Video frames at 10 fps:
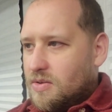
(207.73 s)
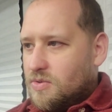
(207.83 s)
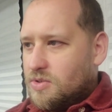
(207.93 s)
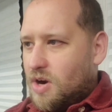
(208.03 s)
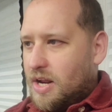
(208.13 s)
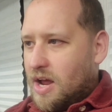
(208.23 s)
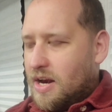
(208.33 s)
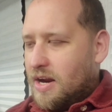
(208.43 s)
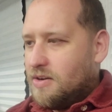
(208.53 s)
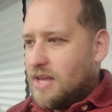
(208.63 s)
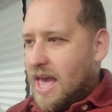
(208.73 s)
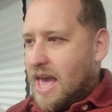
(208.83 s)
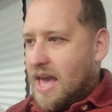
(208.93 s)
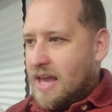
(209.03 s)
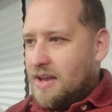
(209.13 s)
Starting on here,
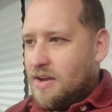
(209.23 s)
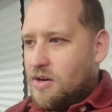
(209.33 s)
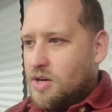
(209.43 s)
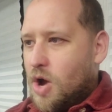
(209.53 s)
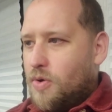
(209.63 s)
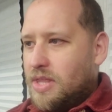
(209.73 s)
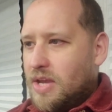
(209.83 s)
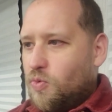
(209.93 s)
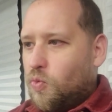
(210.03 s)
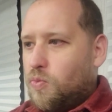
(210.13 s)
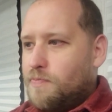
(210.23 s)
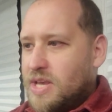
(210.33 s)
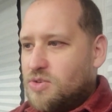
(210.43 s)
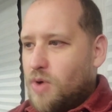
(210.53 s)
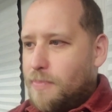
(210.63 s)
A, knowingly
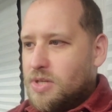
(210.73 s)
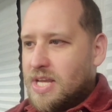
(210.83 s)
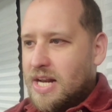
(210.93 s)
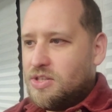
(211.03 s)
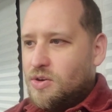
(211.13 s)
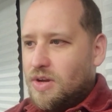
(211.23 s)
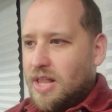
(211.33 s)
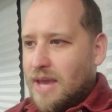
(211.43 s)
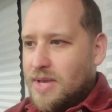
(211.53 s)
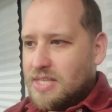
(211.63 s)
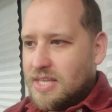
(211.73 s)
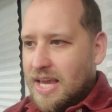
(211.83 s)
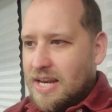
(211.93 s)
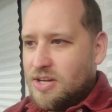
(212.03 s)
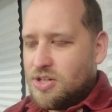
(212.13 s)
misrepresenting to claimants
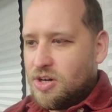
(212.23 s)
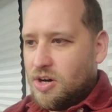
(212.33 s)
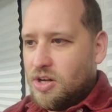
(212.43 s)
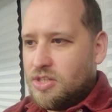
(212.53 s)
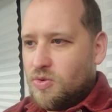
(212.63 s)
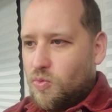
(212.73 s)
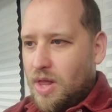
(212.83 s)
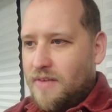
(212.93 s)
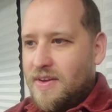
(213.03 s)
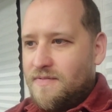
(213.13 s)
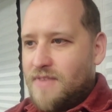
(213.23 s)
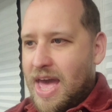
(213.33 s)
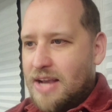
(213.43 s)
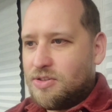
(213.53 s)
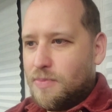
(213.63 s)
and insureds relevant
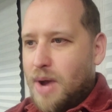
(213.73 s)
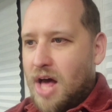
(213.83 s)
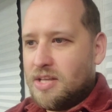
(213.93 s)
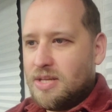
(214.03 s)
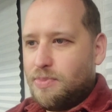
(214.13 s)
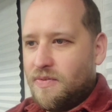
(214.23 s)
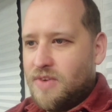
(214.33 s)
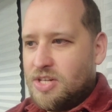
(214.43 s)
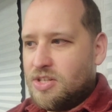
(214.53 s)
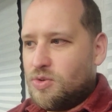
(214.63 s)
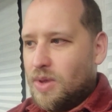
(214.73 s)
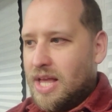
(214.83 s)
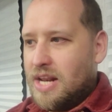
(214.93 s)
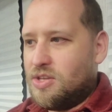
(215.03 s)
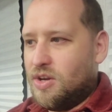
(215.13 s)
facts or policy provisions
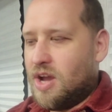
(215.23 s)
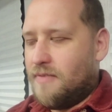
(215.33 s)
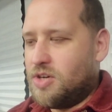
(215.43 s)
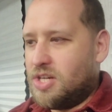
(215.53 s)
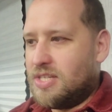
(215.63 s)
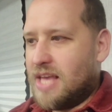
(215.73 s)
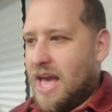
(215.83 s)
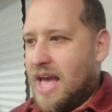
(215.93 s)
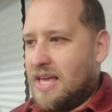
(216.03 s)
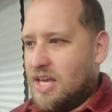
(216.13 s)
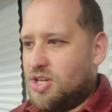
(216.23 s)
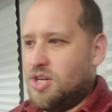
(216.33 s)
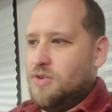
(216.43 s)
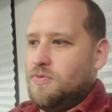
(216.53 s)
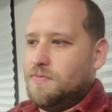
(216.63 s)
related to coverages at
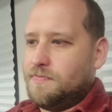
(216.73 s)
issue.